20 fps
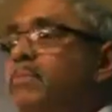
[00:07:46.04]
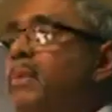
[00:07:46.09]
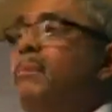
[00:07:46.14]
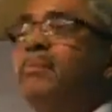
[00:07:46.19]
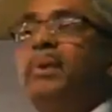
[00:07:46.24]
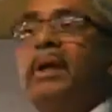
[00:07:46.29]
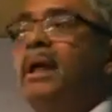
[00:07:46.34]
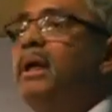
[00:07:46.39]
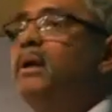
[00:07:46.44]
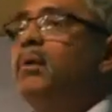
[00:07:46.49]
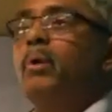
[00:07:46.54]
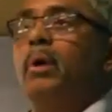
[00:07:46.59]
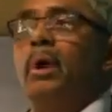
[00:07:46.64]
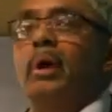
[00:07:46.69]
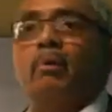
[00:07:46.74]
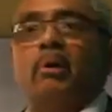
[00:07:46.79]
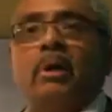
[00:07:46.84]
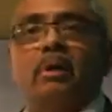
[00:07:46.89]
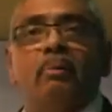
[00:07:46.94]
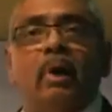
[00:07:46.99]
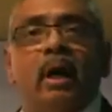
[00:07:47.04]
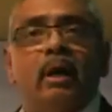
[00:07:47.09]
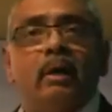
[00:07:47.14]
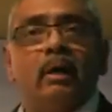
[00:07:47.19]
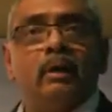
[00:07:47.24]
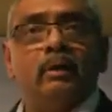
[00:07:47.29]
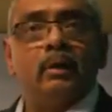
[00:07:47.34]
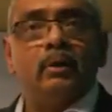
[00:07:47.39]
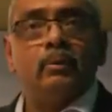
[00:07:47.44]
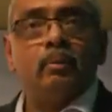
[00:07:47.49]
People didn't go around
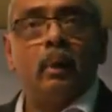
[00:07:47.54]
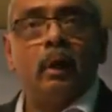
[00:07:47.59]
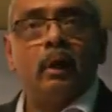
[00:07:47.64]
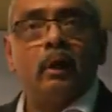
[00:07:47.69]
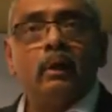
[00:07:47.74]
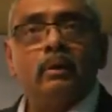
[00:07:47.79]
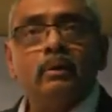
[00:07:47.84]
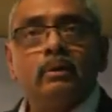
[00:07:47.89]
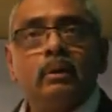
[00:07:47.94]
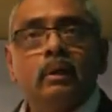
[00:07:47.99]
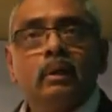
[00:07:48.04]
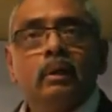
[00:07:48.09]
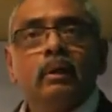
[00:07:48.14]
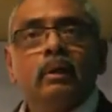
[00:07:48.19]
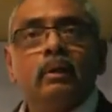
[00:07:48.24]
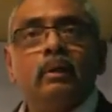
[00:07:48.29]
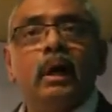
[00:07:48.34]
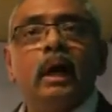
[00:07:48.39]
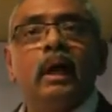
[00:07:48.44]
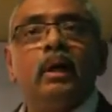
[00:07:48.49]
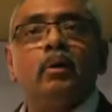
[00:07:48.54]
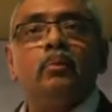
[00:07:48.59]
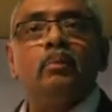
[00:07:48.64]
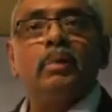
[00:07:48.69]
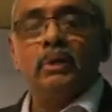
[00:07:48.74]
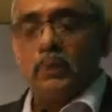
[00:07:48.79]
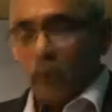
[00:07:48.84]
demanding these products. They had to be